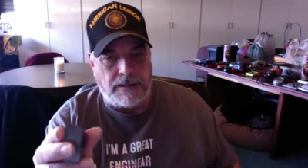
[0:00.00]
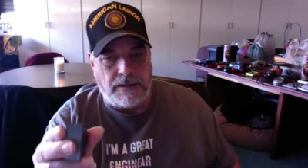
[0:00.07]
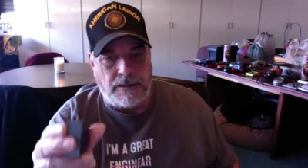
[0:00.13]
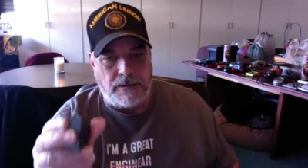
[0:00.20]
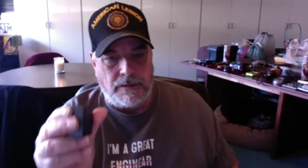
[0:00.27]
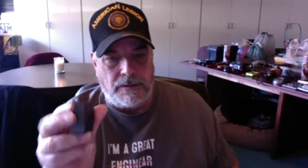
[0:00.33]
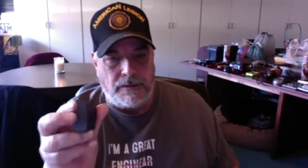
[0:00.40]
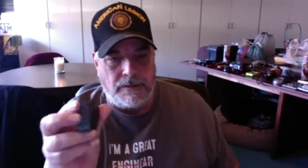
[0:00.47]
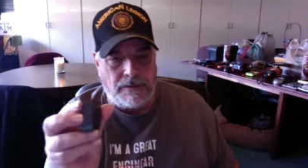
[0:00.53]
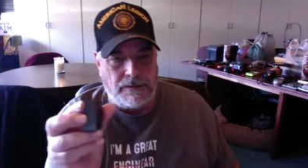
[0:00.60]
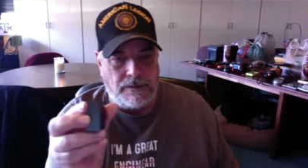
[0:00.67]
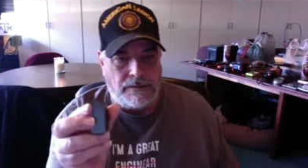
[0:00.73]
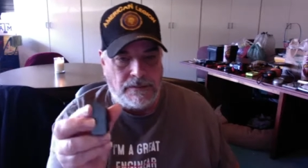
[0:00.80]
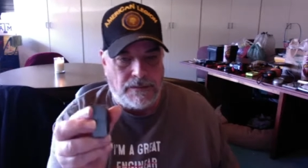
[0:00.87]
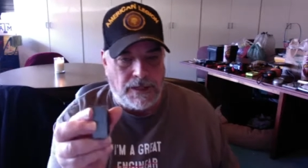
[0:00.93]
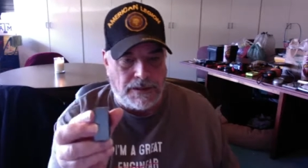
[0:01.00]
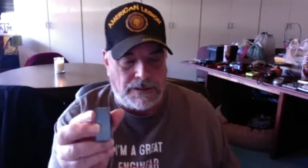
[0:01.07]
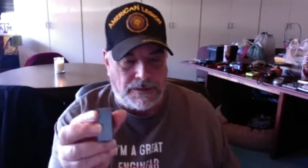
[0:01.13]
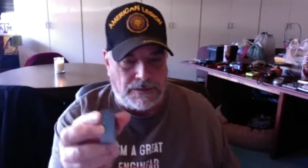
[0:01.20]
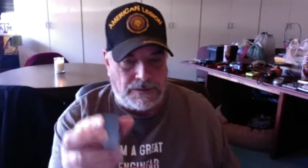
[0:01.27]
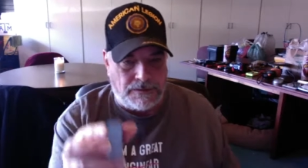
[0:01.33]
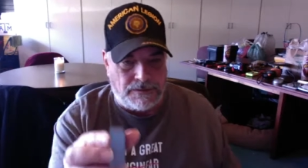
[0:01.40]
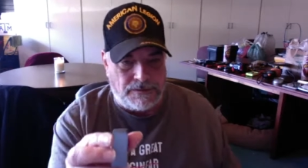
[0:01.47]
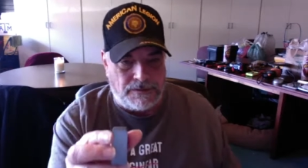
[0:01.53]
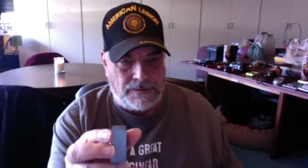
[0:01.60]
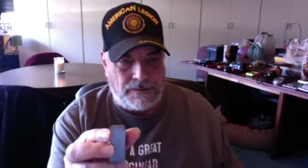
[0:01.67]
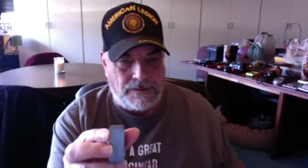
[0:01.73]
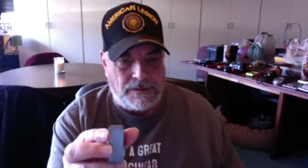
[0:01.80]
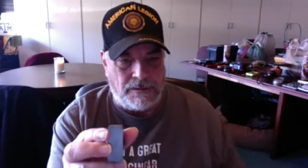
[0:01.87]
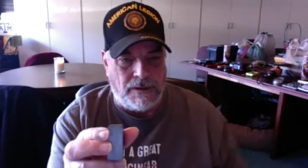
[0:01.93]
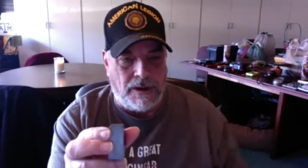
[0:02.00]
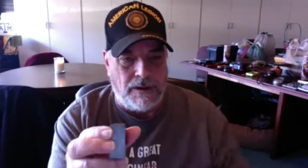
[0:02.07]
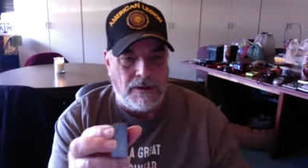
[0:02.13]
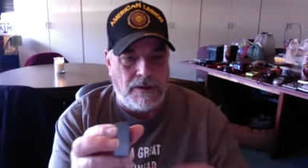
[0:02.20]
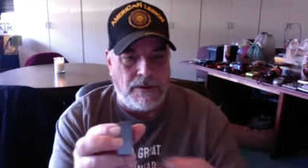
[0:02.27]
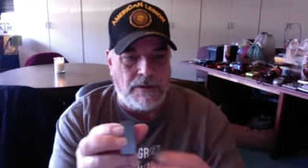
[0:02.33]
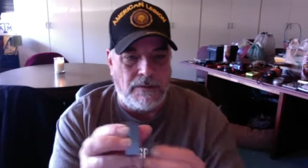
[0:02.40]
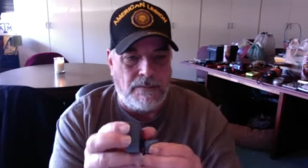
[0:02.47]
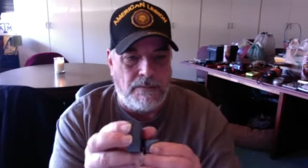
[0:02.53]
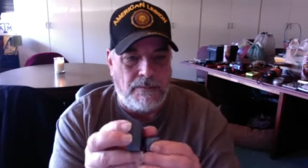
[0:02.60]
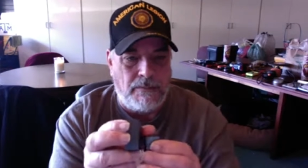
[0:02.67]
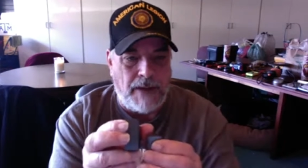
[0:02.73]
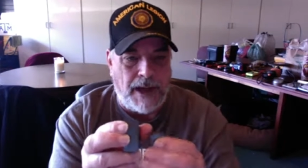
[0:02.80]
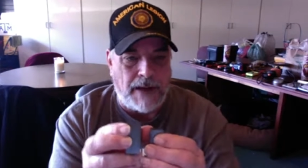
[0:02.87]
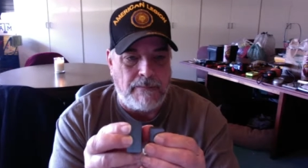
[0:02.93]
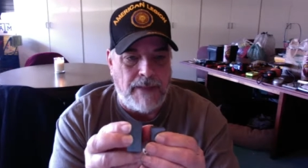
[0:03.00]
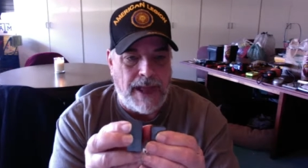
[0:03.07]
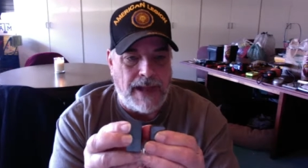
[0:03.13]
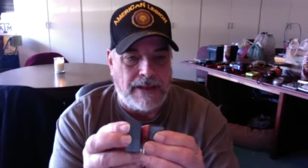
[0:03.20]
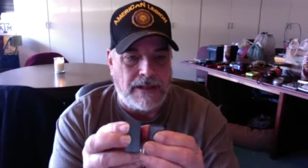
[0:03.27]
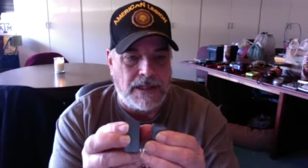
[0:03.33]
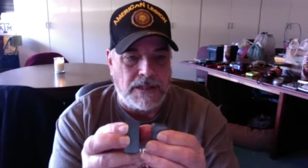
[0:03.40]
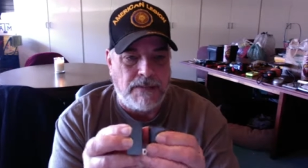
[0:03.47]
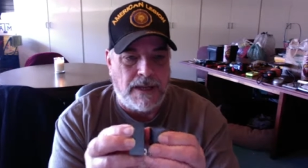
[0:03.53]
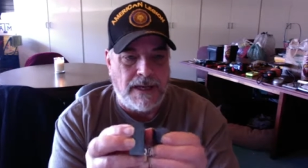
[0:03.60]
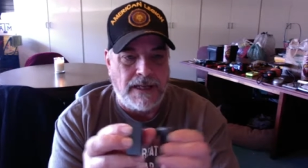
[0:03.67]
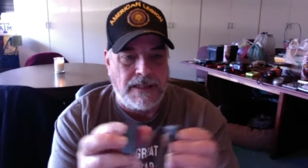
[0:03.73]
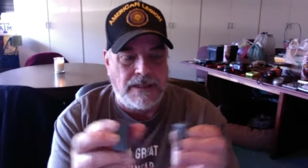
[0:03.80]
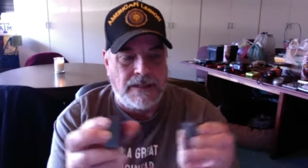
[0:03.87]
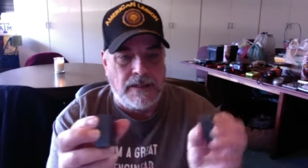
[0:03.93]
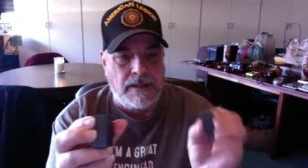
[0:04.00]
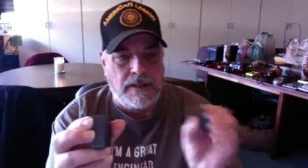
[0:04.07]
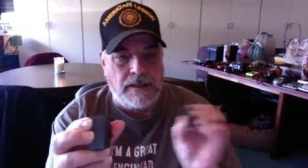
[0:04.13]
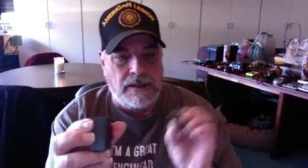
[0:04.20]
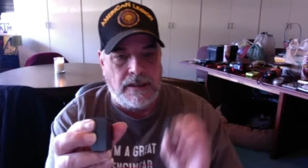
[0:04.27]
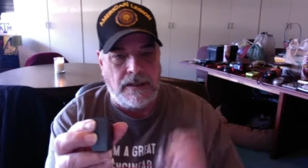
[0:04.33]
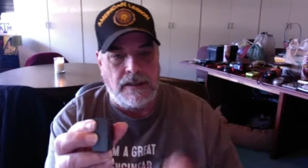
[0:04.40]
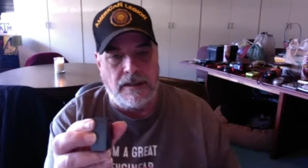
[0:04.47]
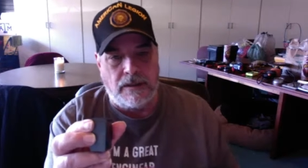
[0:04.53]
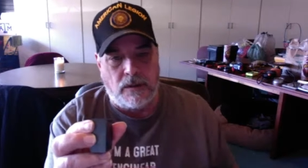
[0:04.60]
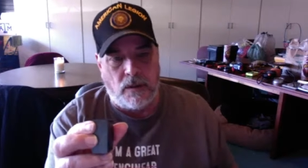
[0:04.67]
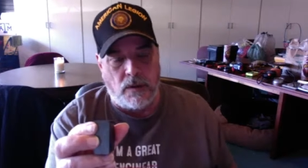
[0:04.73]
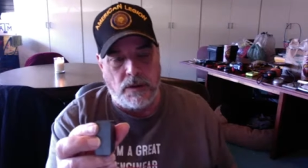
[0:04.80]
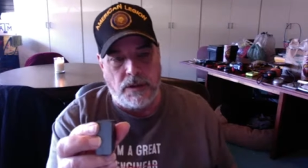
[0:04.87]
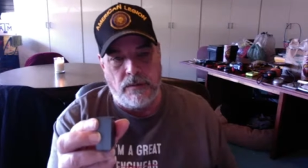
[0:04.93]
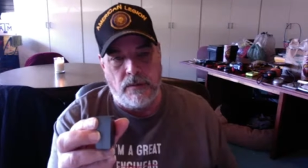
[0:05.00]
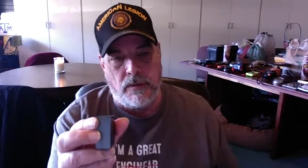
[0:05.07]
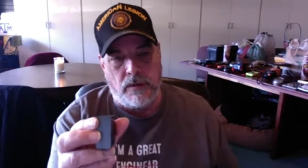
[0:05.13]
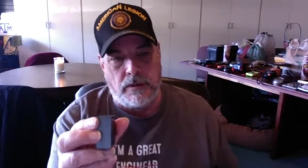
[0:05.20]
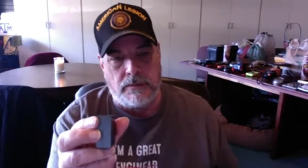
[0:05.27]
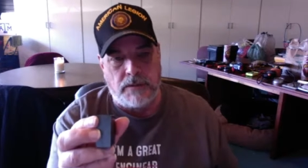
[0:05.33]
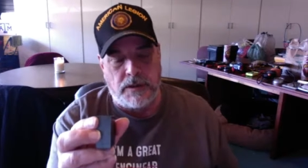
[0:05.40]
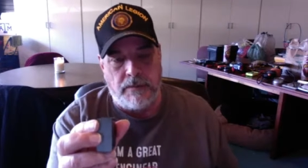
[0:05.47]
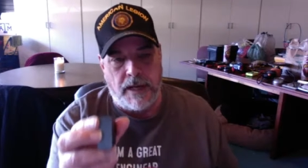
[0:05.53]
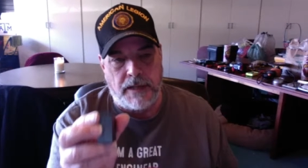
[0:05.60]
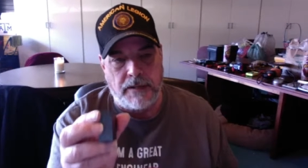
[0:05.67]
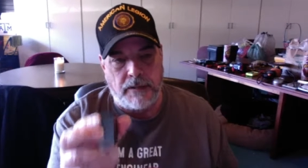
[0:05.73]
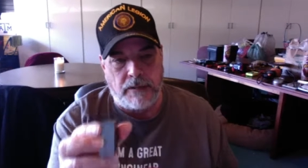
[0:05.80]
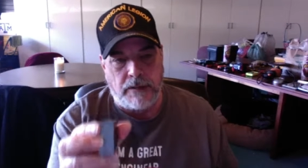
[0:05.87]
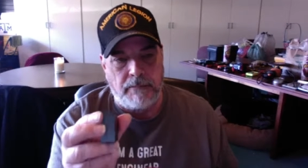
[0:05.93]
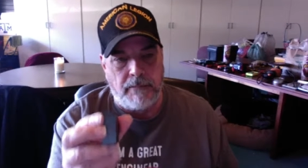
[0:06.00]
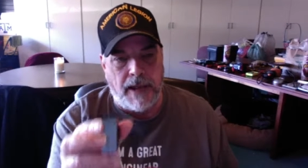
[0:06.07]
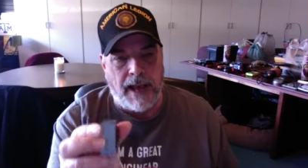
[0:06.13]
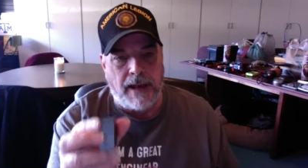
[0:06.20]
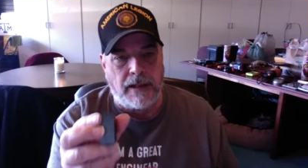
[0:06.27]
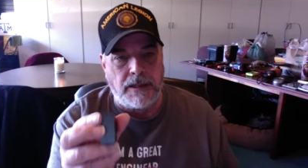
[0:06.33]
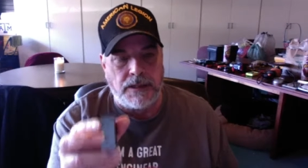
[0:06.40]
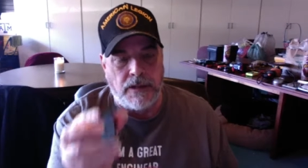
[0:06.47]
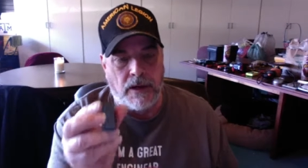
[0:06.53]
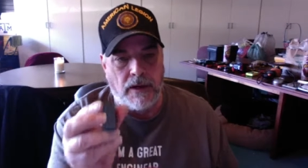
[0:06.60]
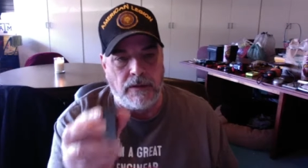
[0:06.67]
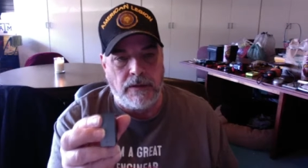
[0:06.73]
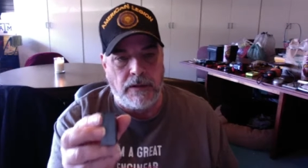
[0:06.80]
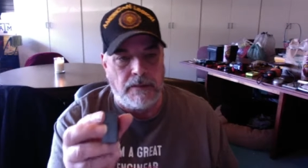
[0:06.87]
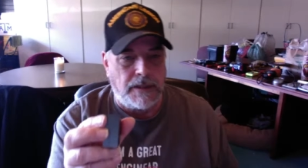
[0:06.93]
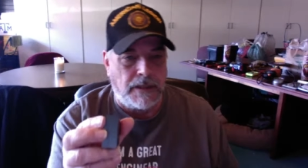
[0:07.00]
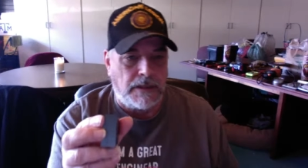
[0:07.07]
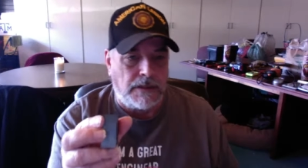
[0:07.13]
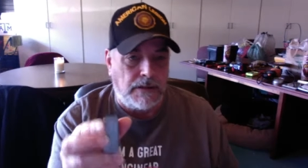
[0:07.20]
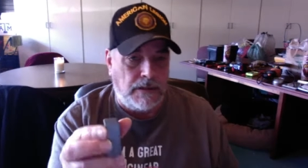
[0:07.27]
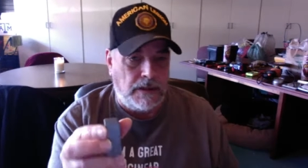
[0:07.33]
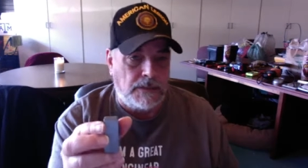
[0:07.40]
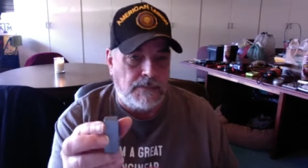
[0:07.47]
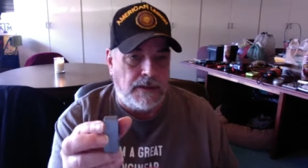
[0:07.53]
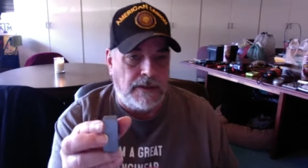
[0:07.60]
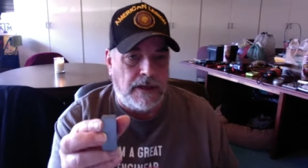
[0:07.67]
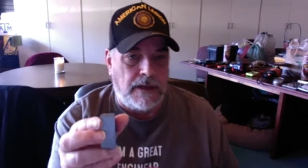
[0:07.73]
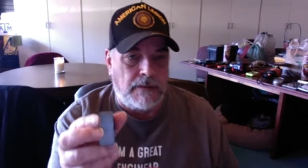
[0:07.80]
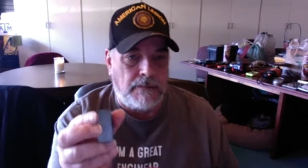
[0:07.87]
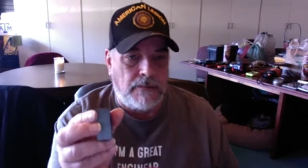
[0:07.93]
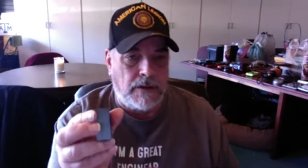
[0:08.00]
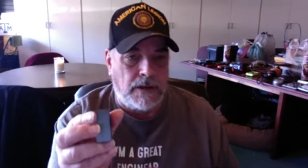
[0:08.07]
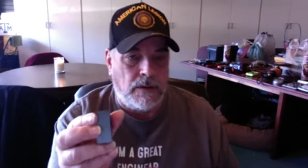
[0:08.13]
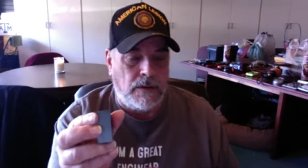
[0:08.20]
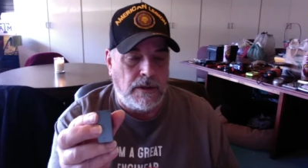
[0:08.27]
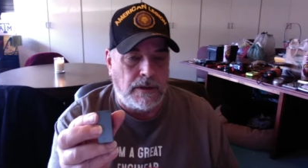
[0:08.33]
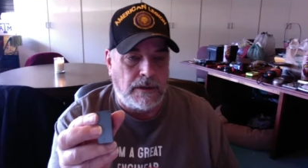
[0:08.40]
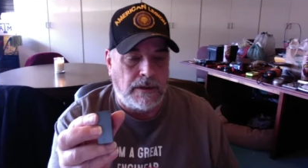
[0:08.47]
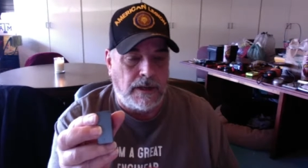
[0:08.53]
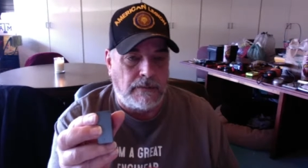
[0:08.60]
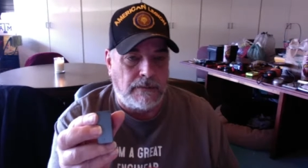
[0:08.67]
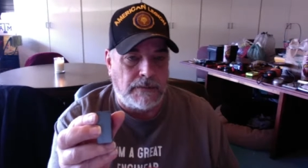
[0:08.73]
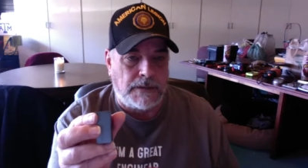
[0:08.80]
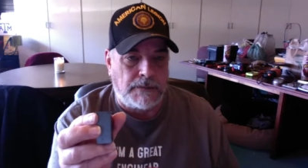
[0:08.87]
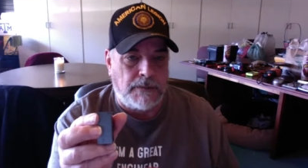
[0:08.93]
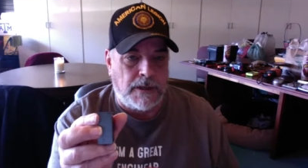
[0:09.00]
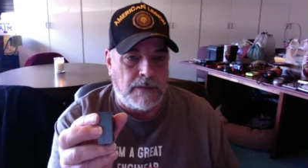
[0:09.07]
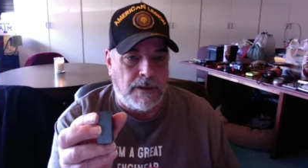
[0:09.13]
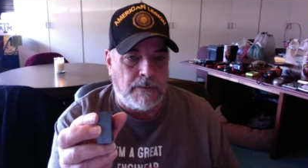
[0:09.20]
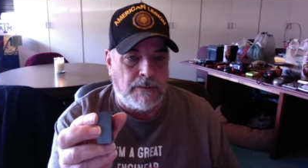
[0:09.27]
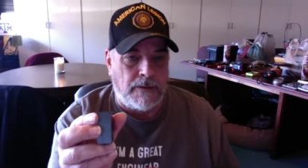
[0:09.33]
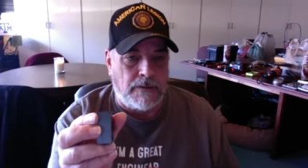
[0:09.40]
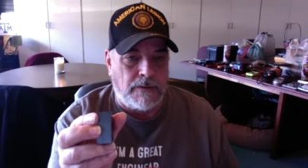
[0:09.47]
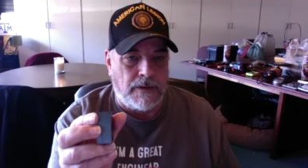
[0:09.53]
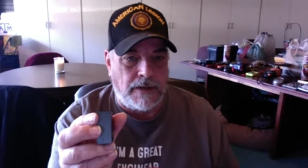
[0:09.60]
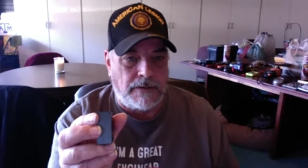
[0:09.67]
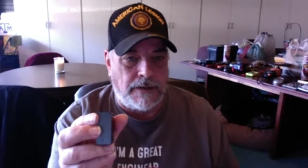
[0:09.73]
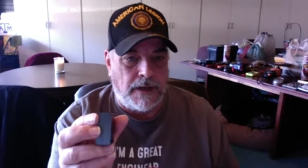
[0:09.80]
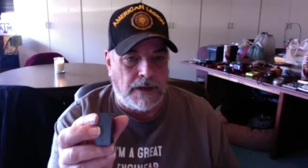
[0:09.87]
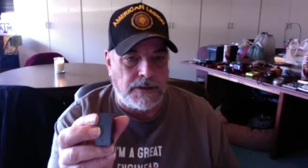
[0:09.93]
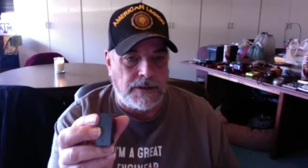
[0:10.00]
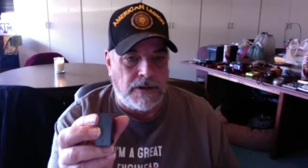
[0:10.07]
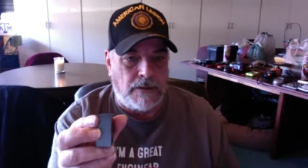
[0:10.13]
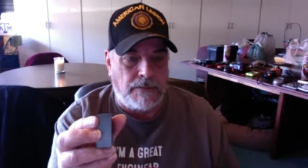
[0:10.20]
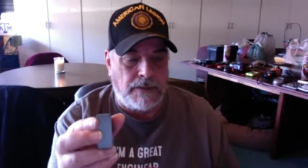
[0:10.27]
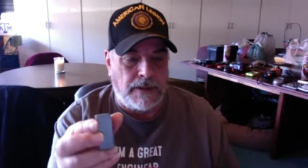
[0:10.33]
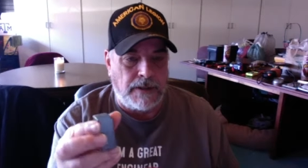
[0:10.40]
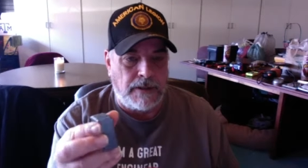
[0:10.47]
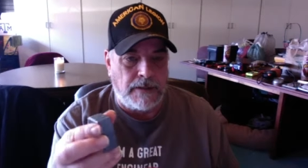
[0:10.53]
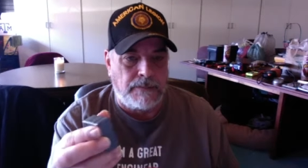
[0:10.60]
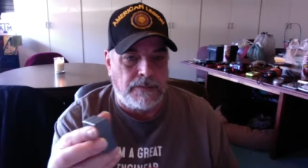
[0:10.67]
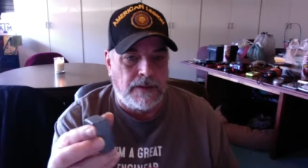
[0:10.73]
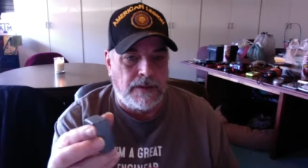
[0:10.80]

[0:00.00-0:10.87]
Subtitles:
So that's your rotor, about a magnet space. And of course you want them symmetrically balanced on there, because you can spin that up pretty quick. I spun them up over 8,000 RPM.